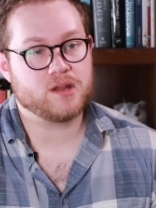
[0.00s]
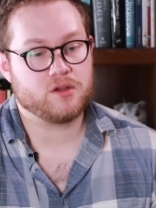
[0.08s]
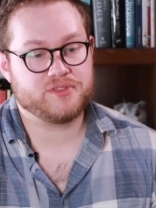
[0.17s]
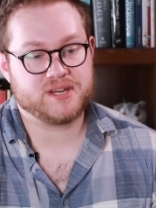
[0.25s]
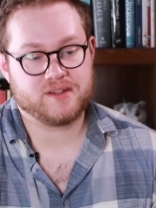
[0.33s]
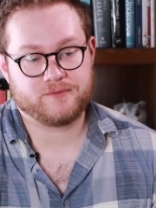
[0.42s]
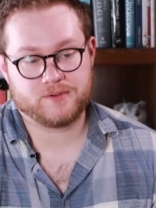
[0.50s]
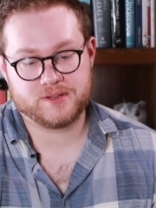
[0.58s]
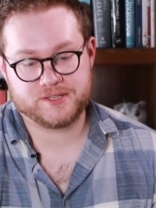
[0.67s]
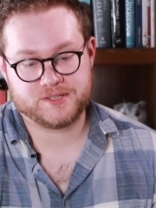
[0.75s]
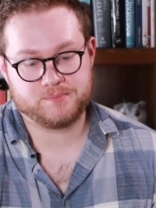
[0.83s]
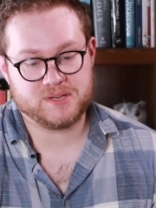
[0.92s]
We know the
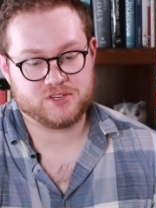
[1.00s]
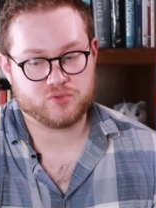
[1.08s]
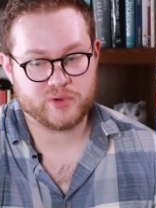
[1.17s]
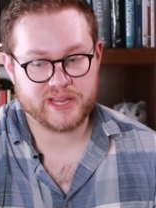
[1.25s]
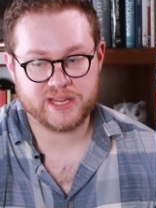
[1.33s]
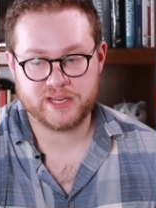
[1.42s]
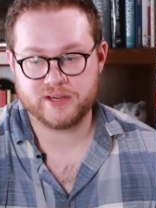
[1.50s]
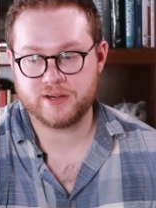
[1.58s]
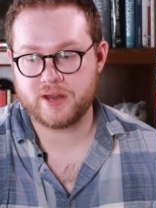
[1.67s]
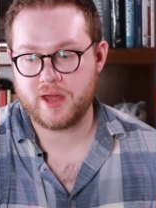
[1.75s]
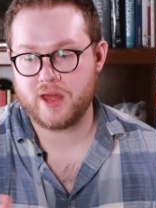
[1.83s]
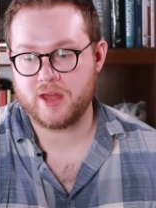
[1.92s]
difference
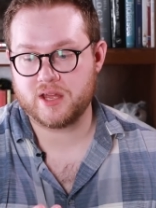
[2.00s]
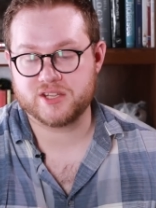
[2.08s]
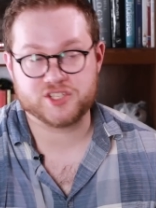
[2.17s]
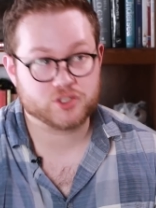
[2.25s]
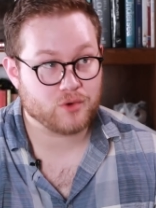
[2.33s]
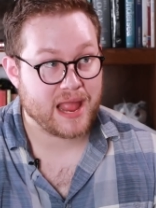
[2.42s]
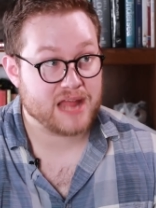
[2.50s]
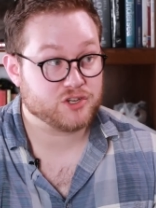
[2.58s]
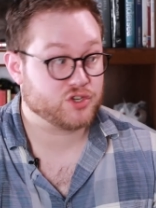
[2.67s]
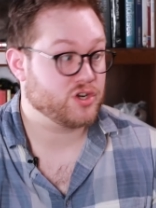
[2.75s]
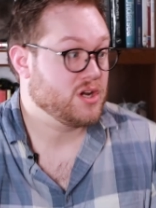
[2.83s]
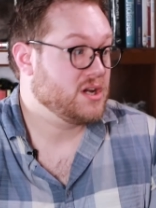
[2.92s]
between uh, a
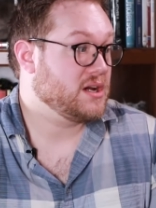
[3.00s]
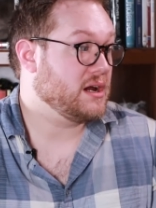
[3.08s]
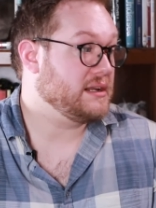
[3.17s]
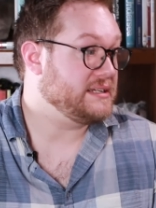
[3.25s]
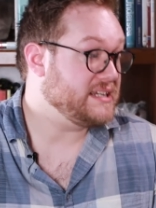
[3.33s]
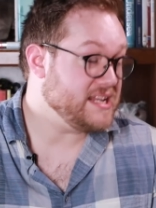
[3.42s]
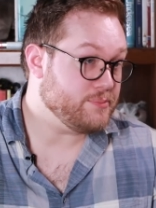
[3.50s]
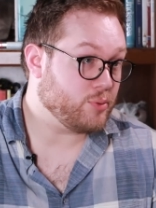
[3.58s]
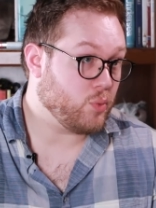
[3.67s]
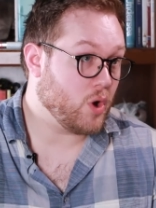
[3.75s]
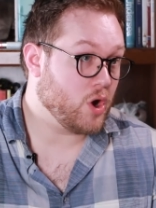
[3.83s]
scratch, a deep